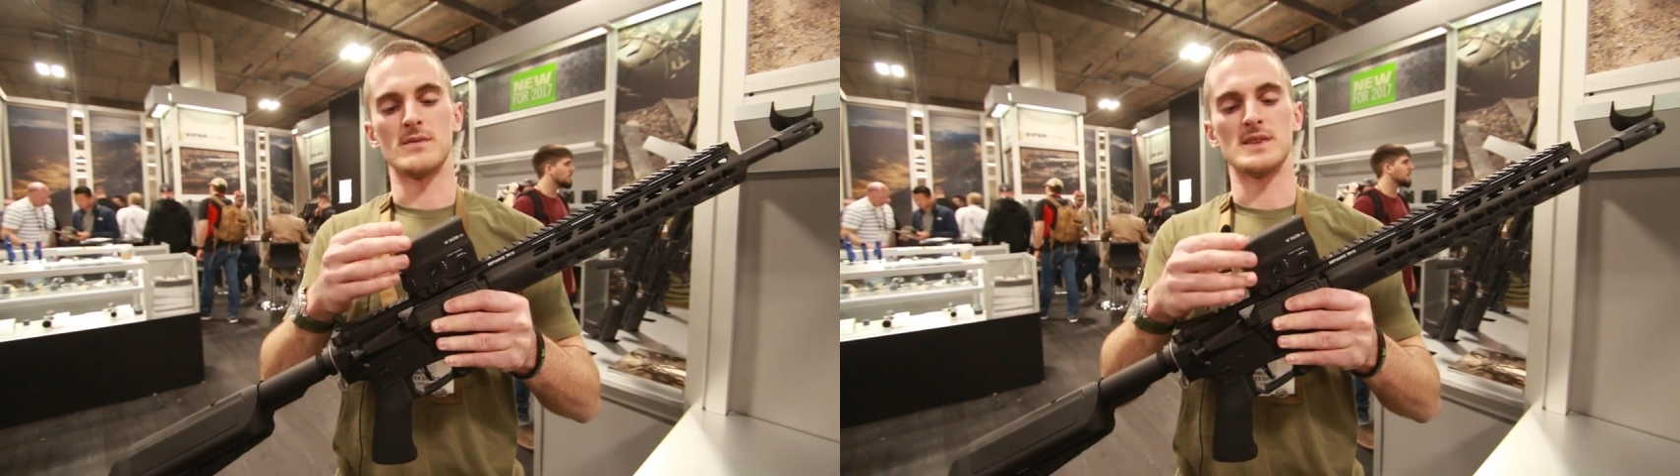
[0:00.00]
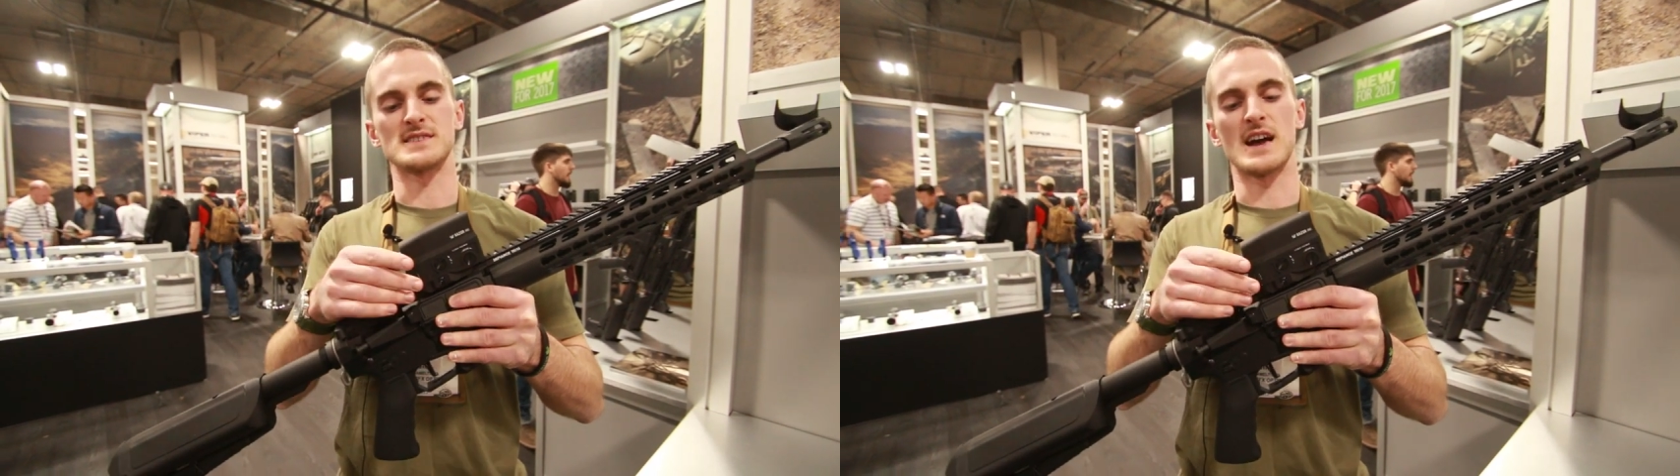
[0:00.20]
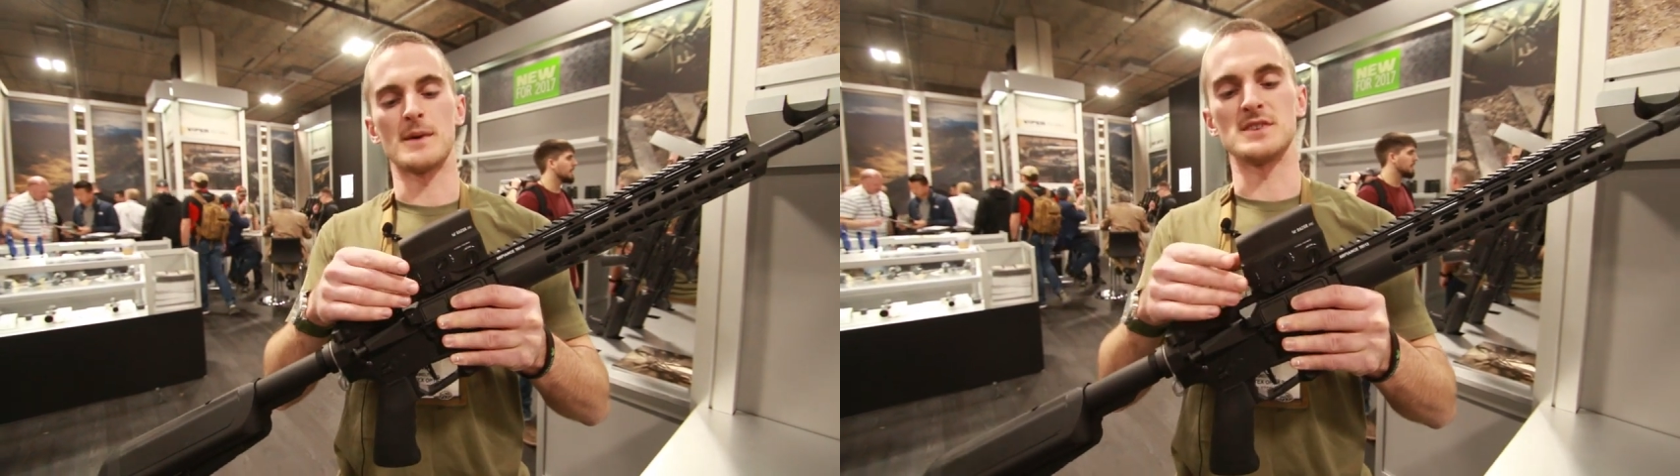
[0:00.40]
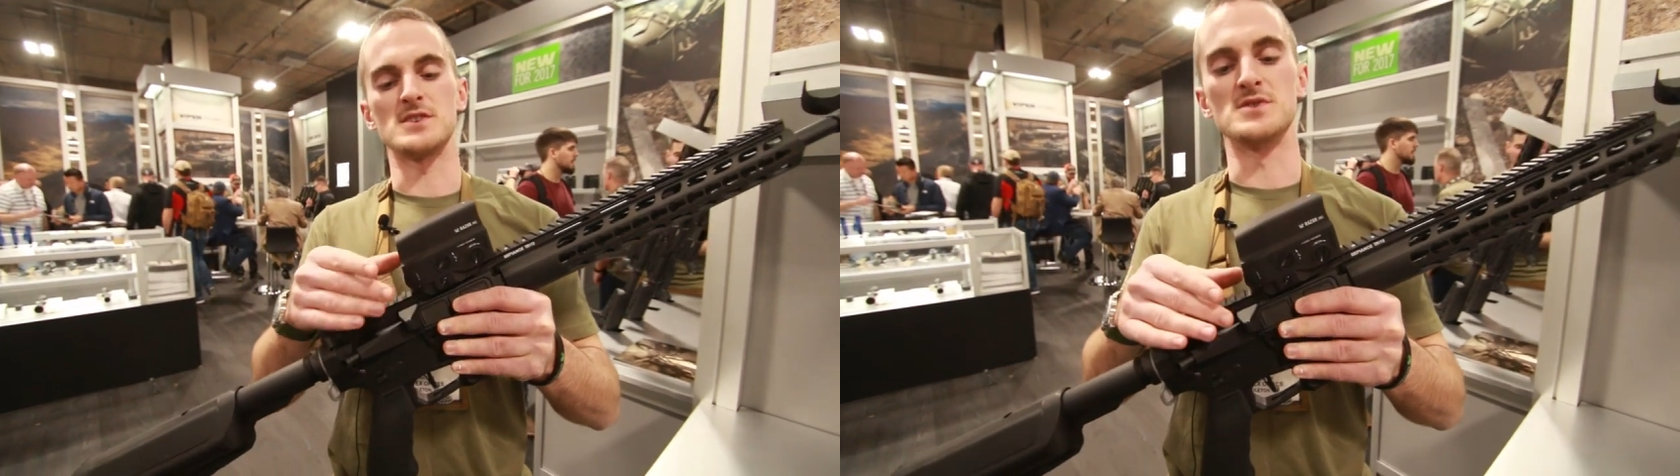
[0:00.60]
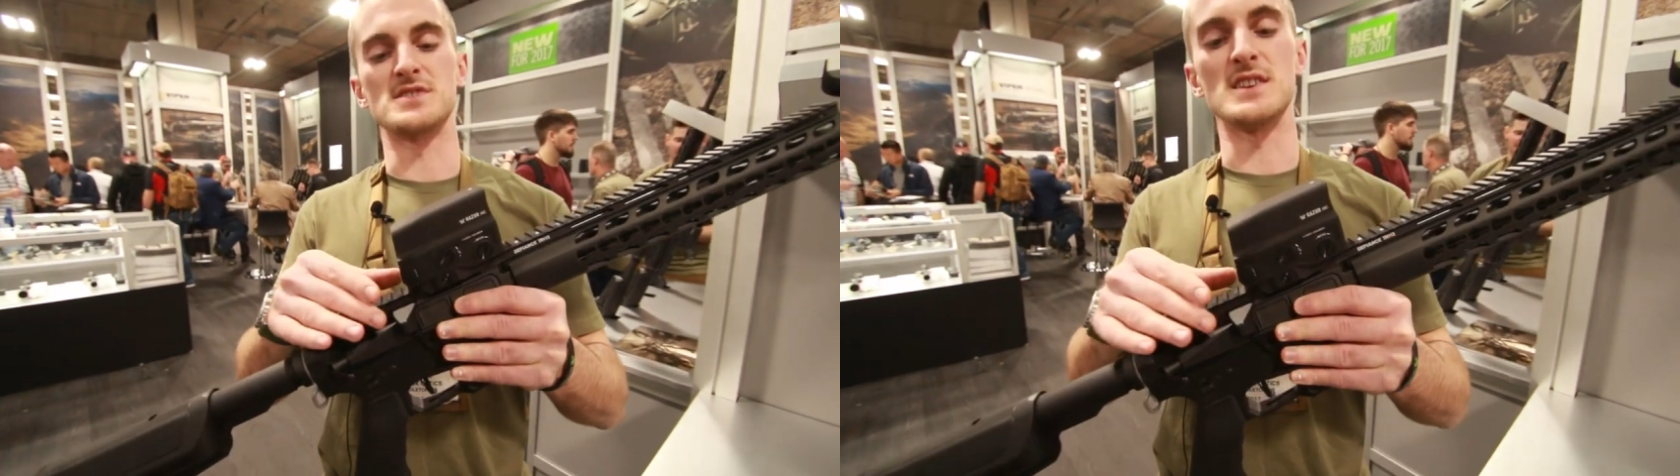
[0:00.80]
this
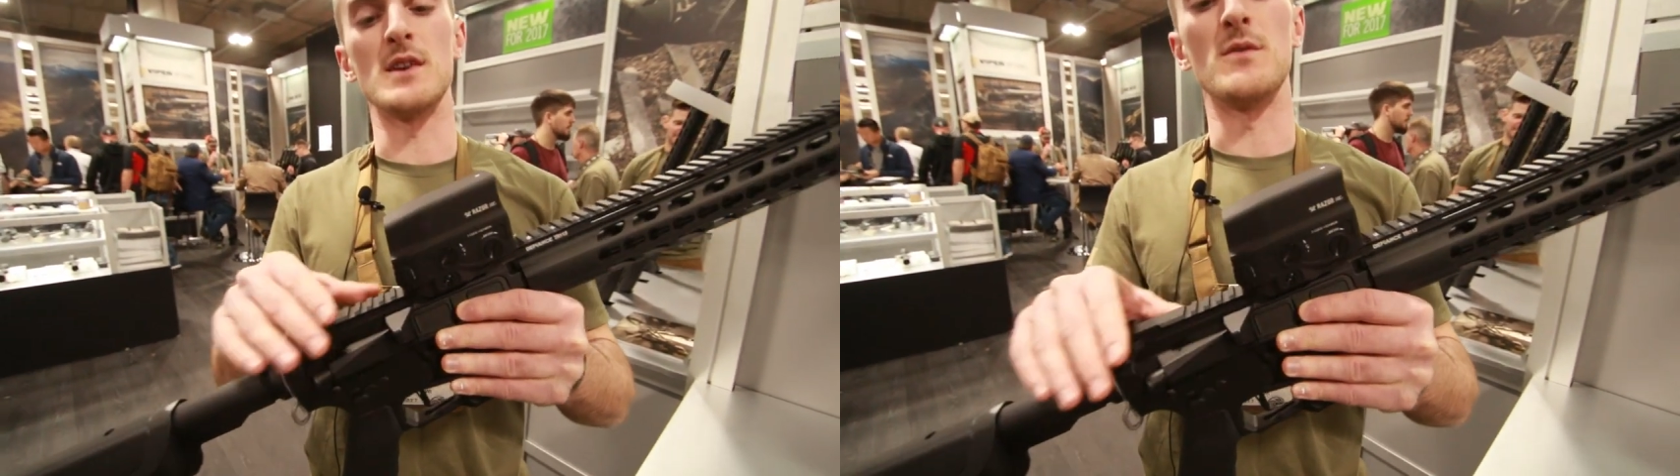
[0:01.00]
optic, you'll see